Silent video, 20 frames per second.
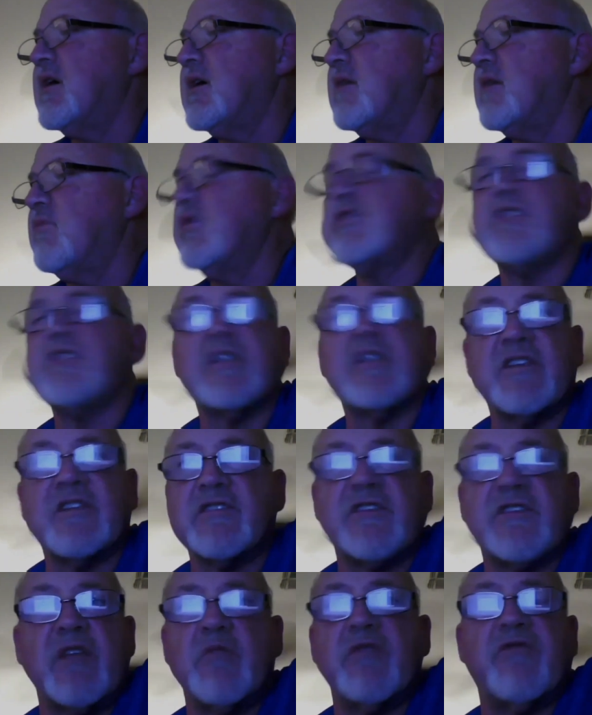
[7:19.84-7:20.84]
uh, which, as
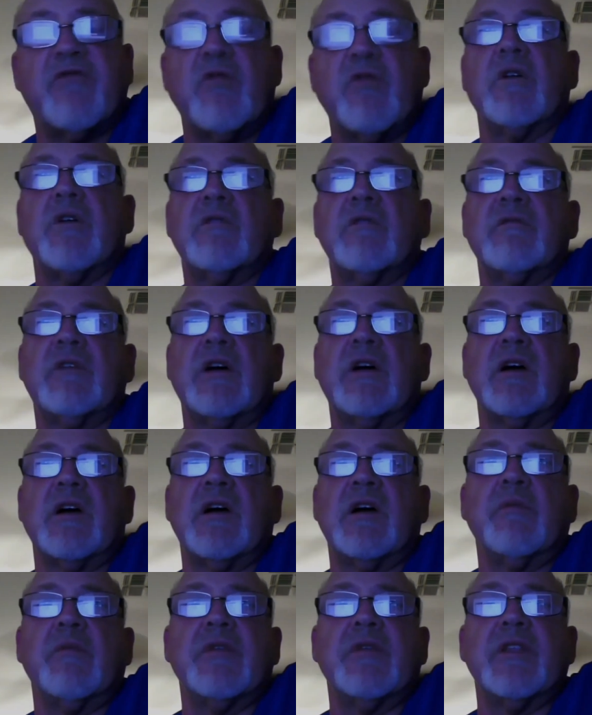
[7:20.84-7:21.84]
I said before, uh,
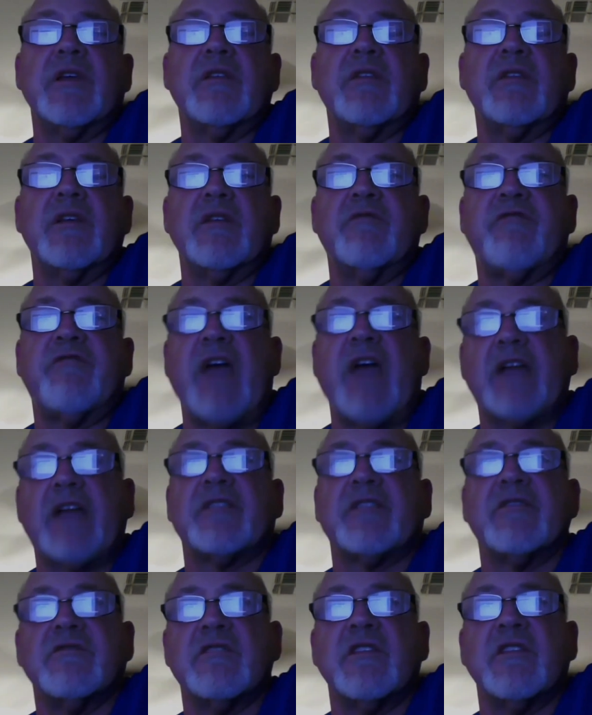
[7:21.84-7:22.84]
I mean, the, the,
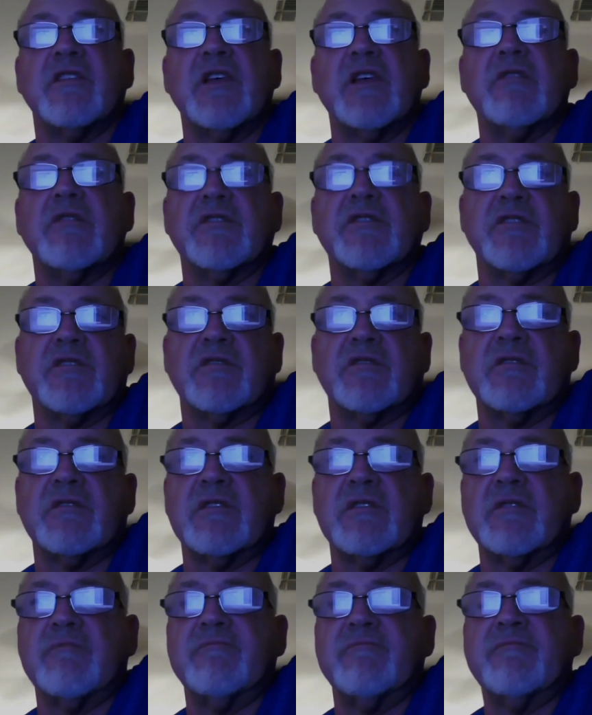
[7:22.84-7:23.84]
factors in there are
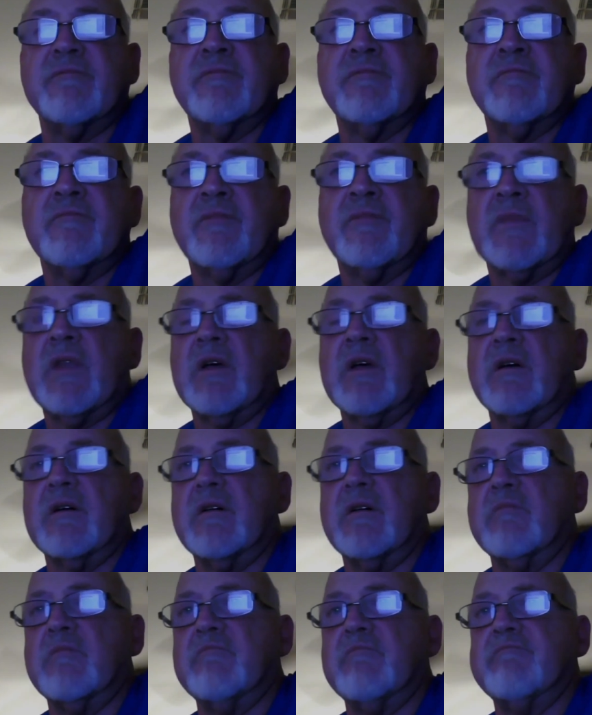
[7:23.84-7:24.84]
just, um,
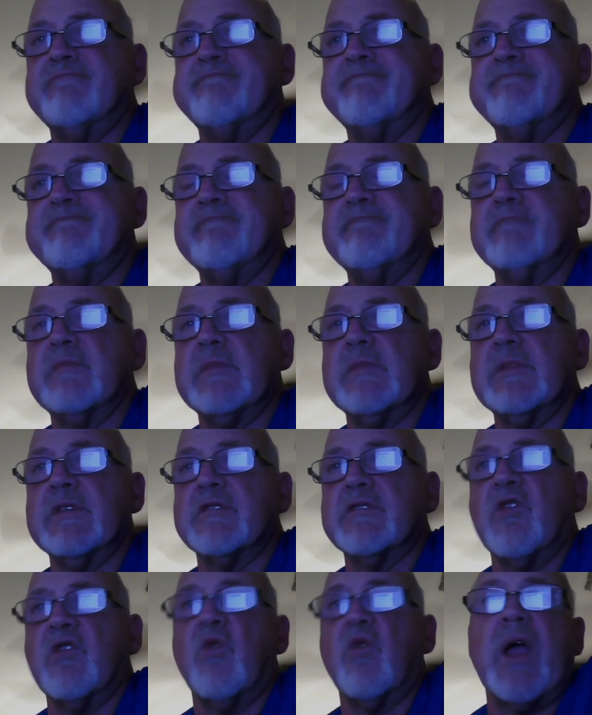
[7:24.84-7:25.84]
um,
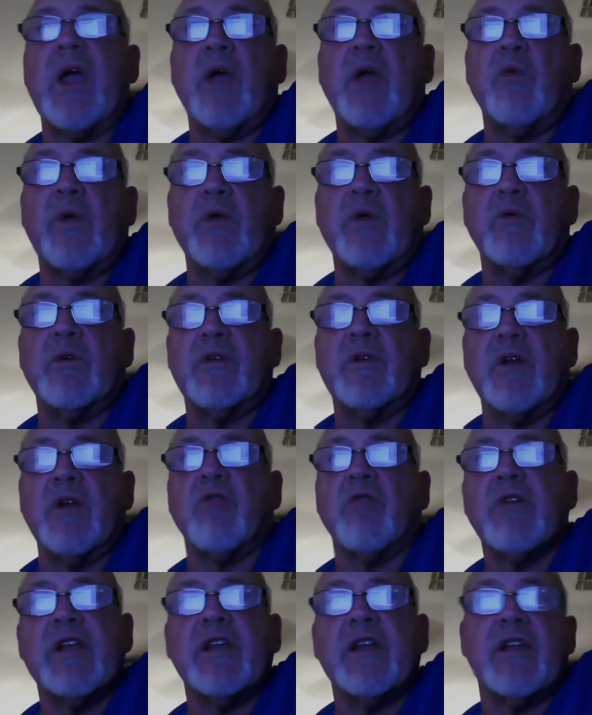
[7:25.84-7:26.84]
there's no way we would
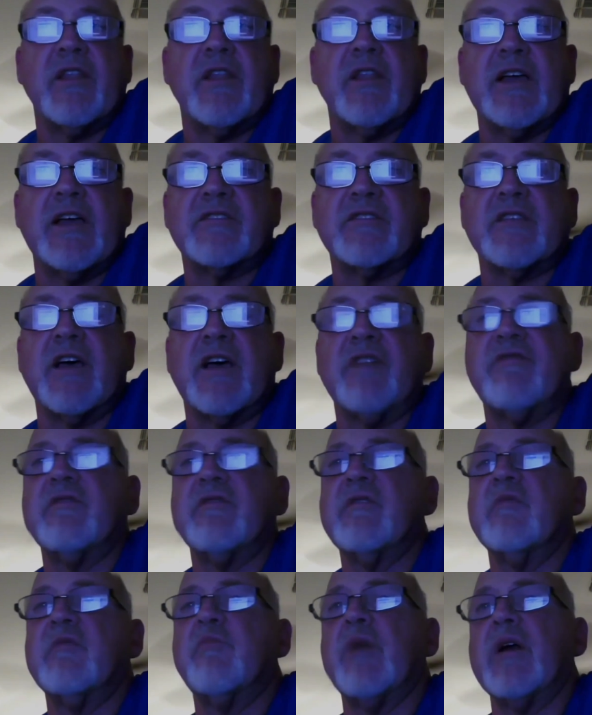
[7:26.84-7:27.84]
agree to any of that
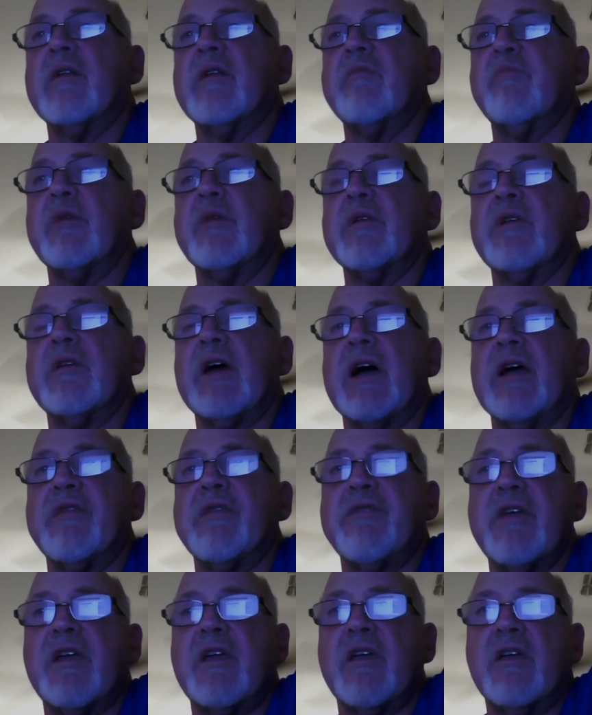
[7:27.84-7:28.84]
stuff. But, but
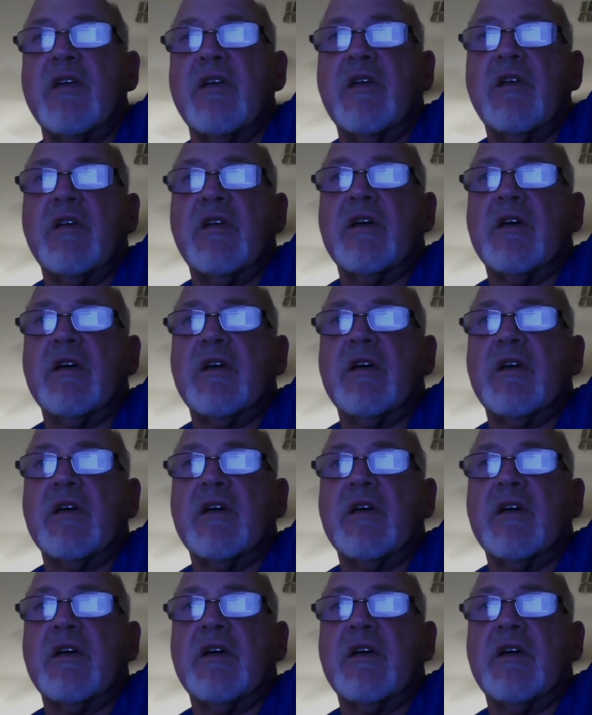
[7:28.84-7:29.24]
I think,